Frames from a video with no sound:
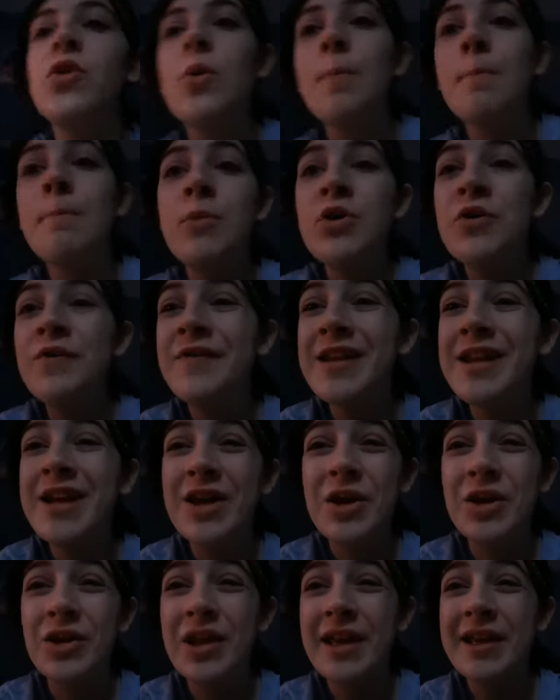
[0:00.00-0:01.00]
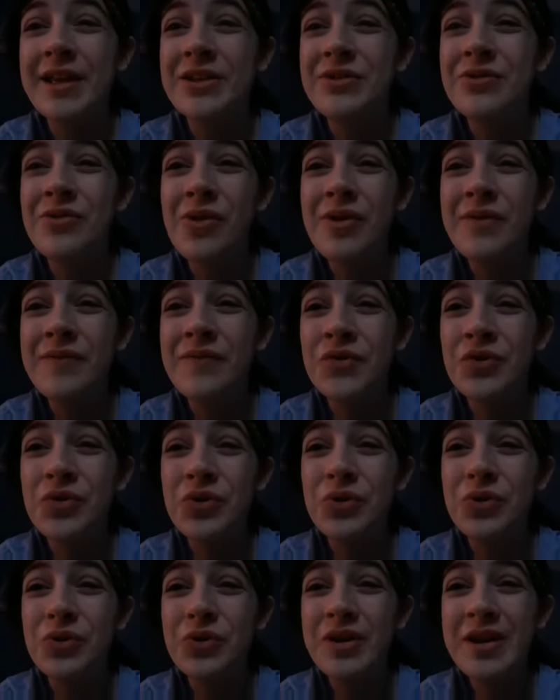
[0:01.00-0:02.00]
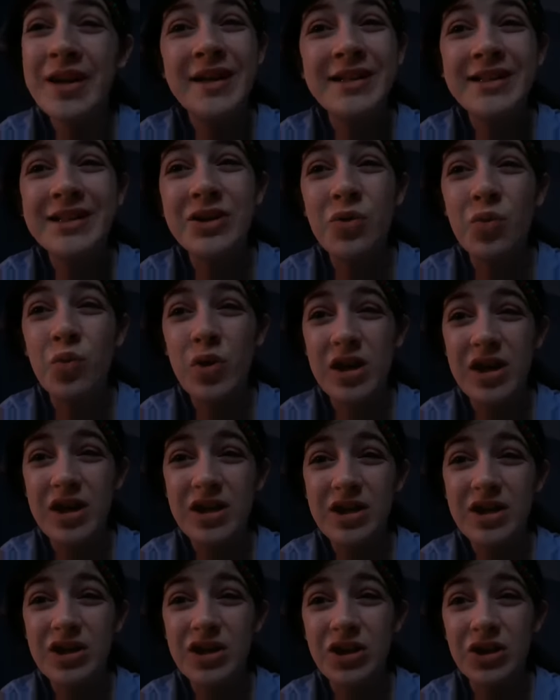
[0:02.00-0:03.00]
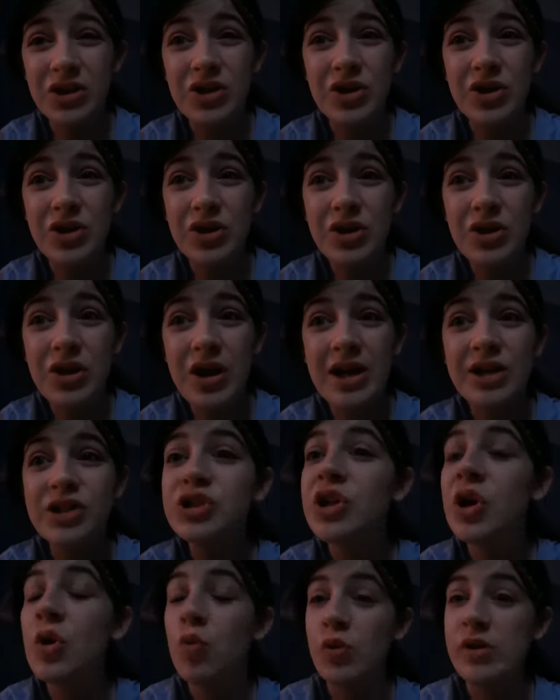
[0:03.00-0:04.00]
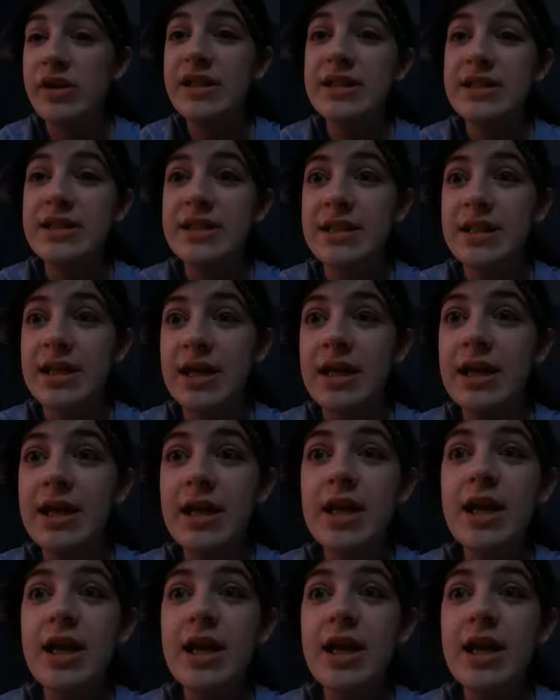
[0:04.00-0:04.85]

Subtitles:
moved here like not even nearly a week ago. Actually, a week today.